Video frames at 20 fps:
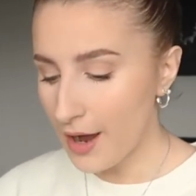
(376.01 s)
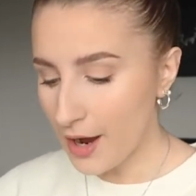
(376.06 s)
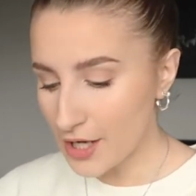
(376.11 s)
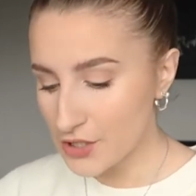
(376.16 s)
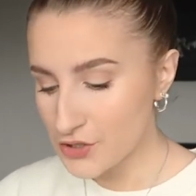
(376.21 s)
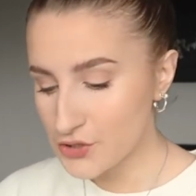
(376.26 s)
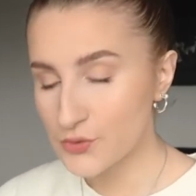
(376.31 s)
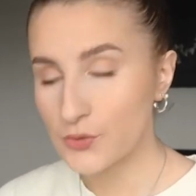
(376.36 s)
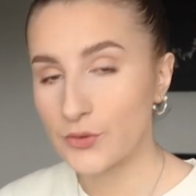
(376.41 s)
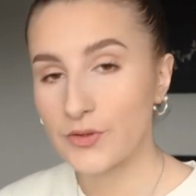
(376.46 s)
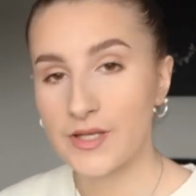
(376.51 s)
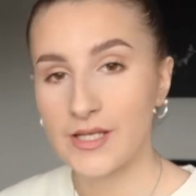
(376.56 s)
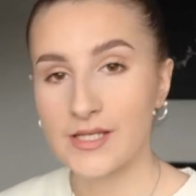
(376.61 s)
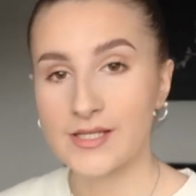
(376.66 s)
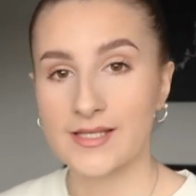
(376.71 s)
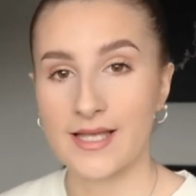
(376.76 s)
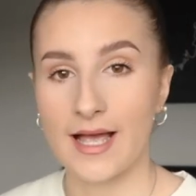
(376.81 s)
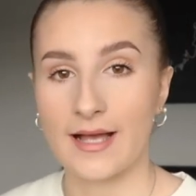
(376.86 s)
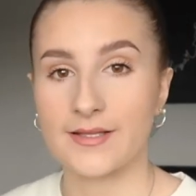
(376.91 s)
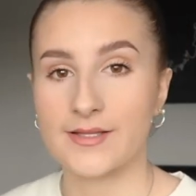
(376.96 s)
I saw
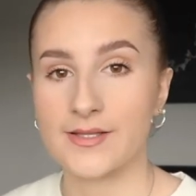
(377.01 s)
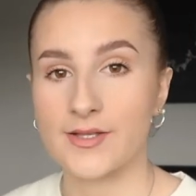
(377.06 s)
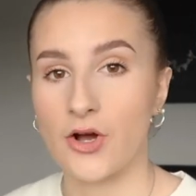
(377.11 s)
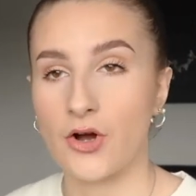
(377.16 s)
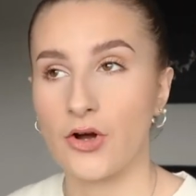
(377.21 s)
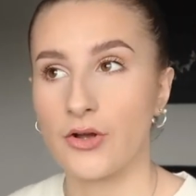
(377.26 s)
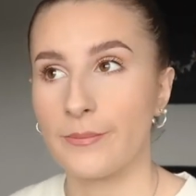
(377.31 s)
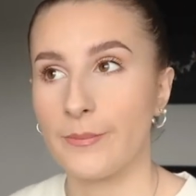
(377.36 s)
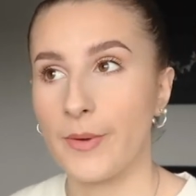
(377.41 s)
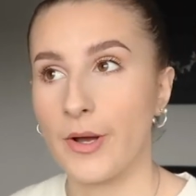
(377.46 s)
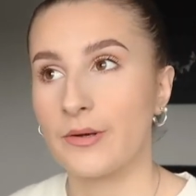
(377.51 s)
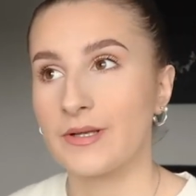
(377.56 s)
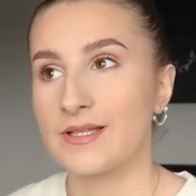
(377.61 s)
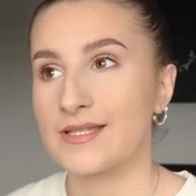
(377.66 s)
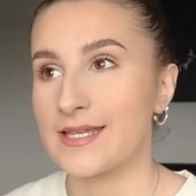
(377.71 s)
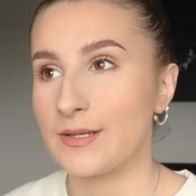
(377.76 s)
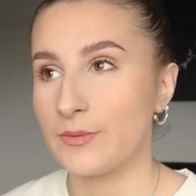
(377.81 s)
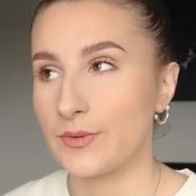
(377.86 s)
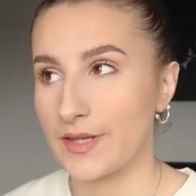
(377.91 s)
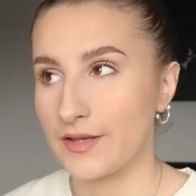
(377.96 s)
these sets on Bow and
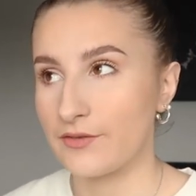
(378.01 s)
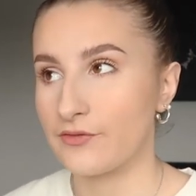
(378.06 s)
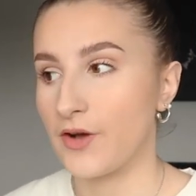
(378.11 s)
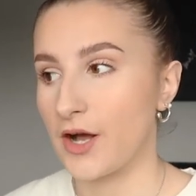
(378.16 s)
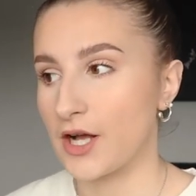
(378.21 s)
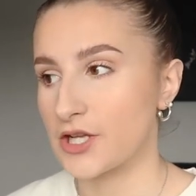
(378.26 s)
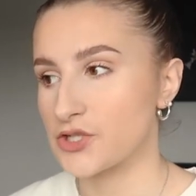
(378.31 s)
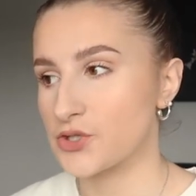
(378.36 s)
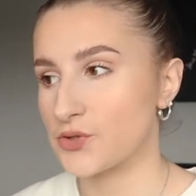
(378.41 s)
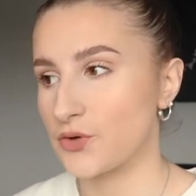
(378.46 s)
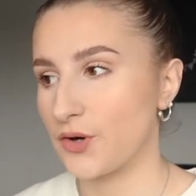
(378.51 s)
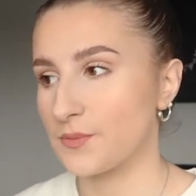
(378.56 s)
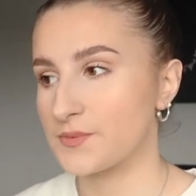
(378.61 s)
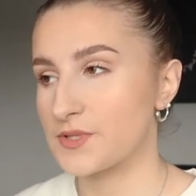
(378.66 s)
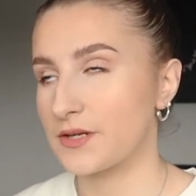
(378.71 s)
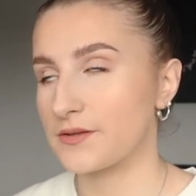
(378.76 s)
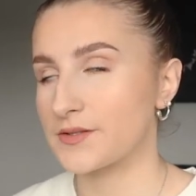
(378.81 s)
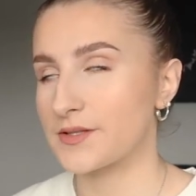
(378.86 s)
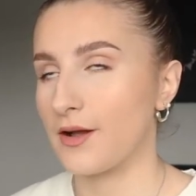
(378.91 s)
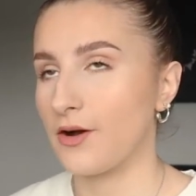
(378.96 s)
Tee when they first dropped,
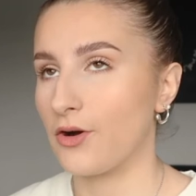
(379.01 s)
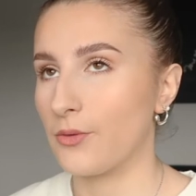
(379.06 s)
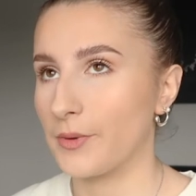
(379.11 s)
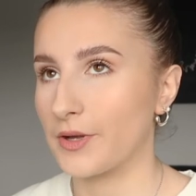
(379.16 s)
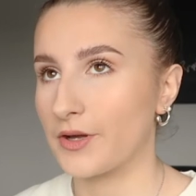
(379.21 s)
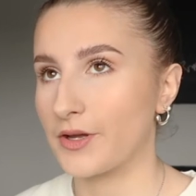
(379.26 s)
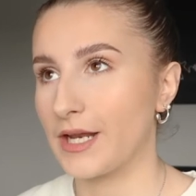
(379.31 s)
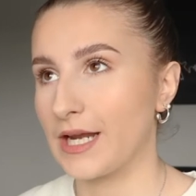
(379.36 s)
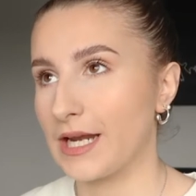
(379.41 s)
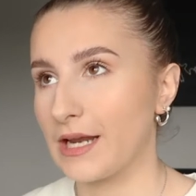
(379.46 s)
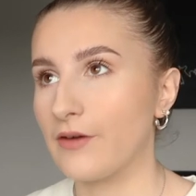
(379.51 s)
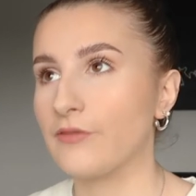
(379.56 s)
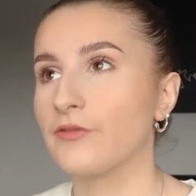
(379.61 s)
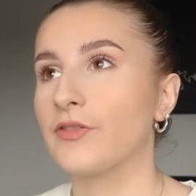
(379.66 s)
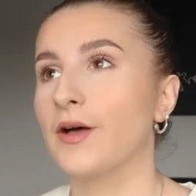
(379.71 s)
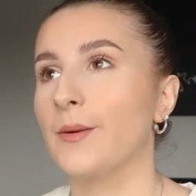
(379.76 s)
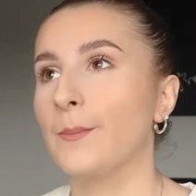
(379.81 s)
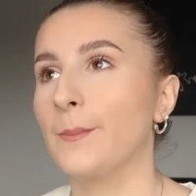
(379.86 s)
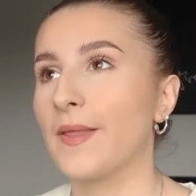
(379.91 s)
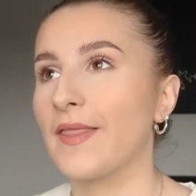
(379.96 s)
and I was like, oh my god, I love
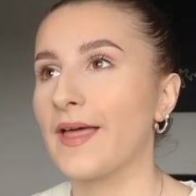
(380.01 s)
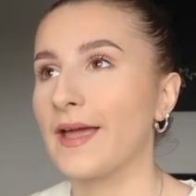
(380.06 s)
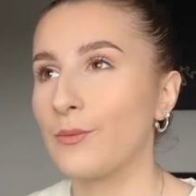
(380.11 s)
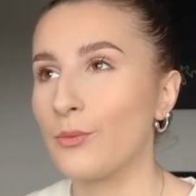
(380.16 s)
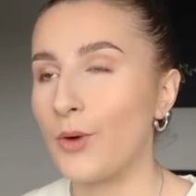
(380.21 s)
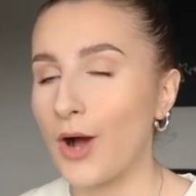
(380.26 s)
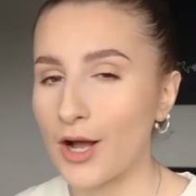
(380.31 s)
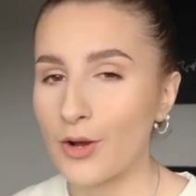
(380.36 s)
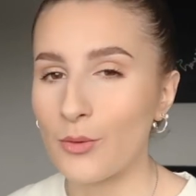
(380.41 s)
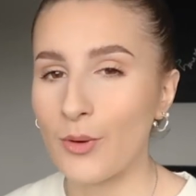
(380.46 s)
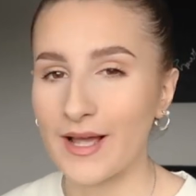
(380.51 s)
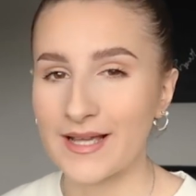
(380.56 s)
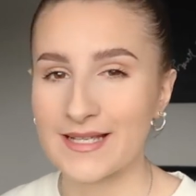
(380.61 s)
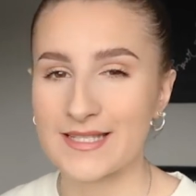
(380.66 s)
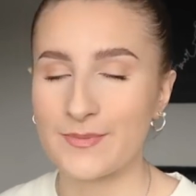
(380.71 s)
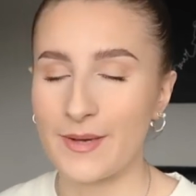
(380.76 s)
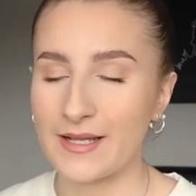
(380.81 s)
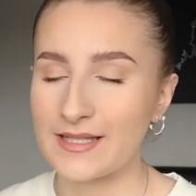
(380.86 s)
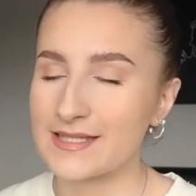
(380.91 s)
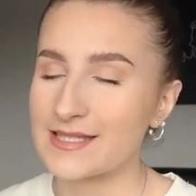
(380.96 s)
them. But they were quite
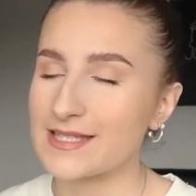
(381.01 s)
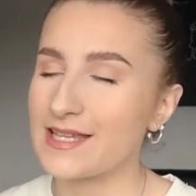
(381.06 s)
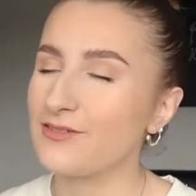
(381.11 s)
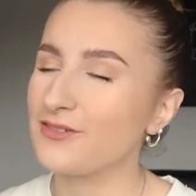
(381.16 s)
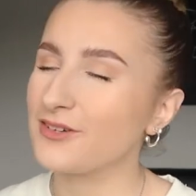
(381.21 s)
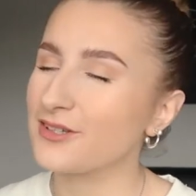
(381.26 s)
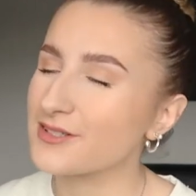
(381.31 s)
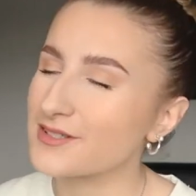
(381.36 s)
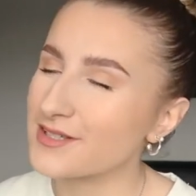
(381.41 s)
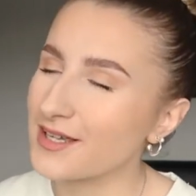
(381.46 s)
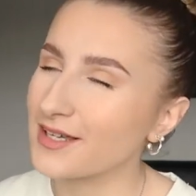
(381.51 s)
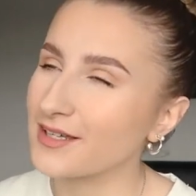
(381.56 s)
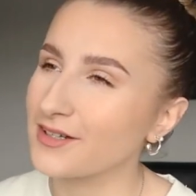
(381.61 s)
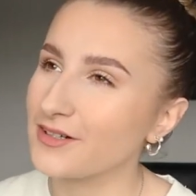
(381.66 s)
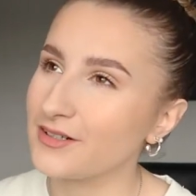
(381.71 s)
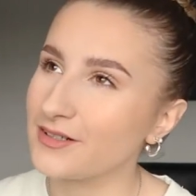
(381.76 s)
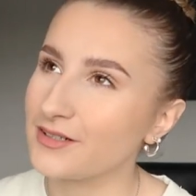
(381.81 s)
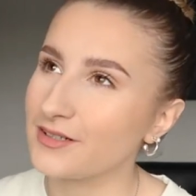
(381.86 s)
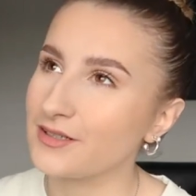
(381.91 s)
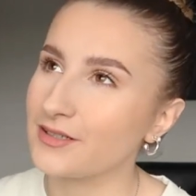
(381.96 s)
expensive, and I was like,
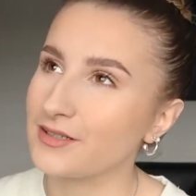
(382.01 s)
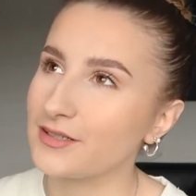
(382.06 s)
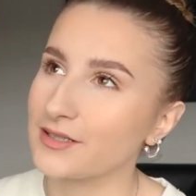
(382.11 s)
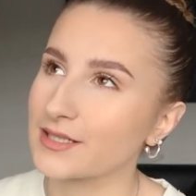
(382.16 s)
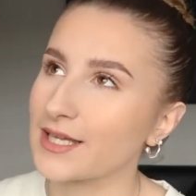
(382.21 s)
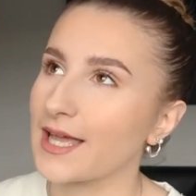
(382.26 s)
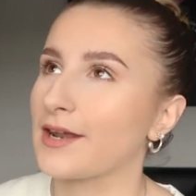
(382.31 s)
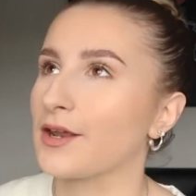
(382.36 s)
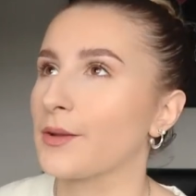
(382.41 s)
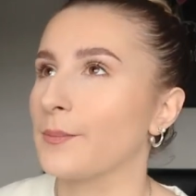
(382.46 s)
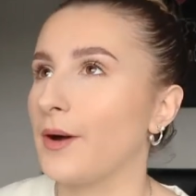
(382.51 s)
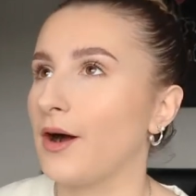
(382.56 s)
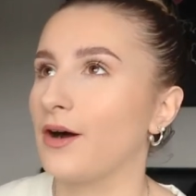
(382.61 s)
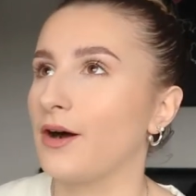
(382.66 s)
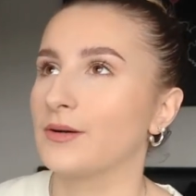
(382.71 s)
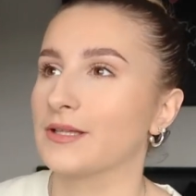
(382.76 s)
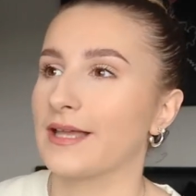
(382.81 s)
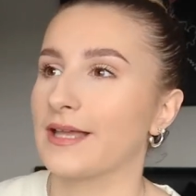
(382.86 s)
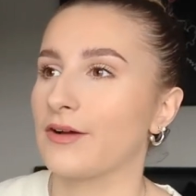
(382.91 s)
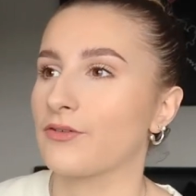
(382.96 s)
oh, can I
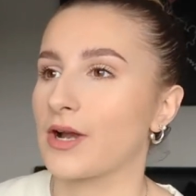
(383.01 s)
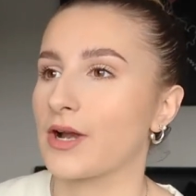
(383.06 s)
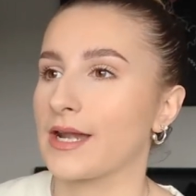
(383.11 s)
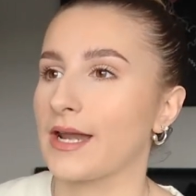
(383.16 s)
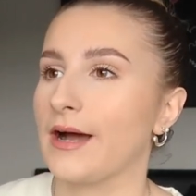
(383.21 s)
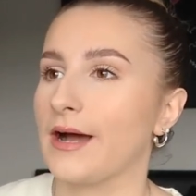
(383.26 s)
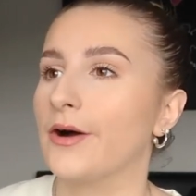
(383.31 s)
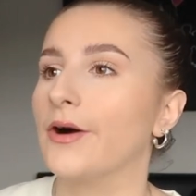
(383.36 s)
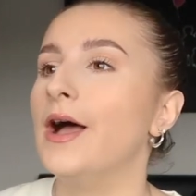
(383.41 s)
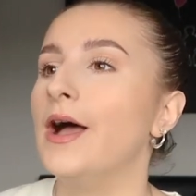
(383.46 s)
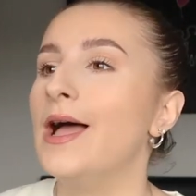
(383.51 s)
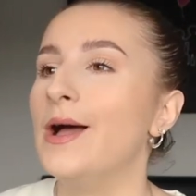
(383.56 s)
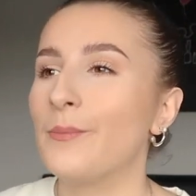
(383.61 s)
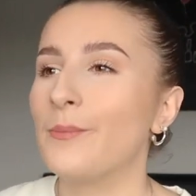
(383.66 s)
part with that right now?